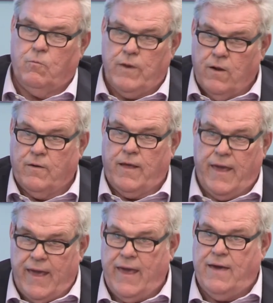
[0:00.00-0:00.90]
We don't
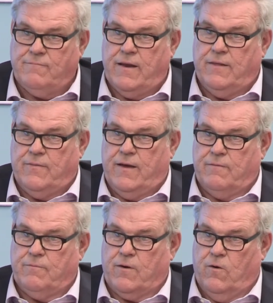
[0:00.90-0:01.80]
have
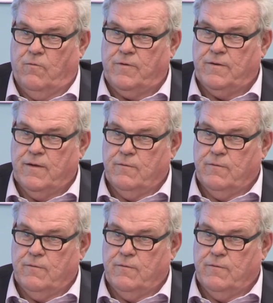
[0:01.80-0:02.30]
anything for COVID.